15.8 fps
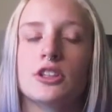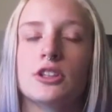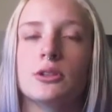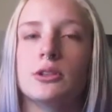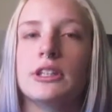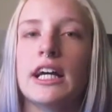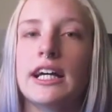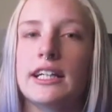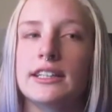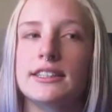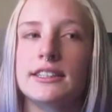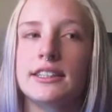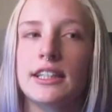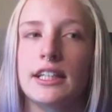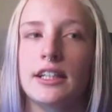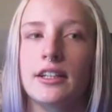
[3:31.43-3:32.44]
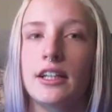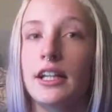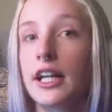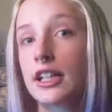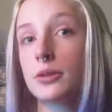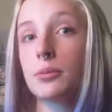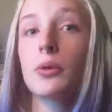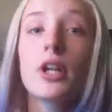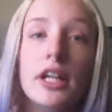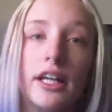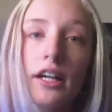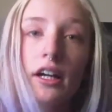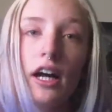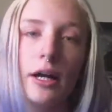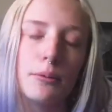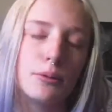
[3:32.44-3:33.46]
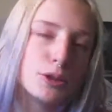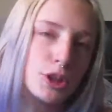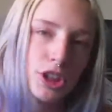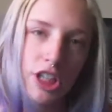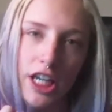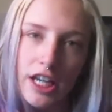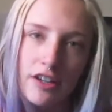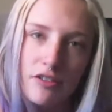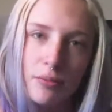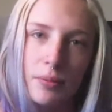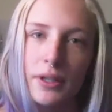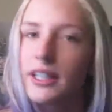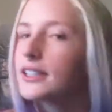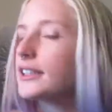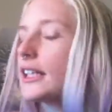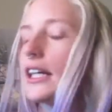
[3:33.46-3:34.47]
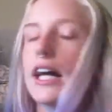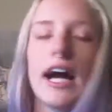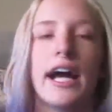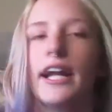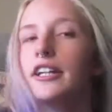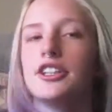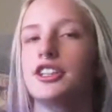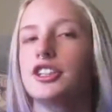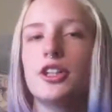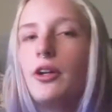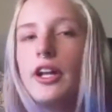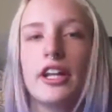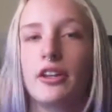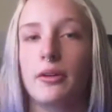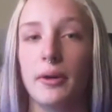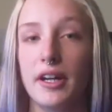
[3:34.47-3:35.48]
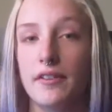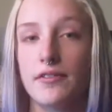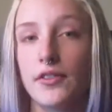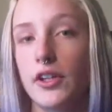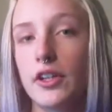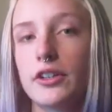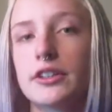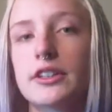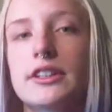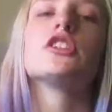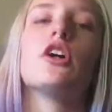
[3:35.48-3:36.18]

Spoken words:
So that is the next morning I will shave because I just don't like the way it feels.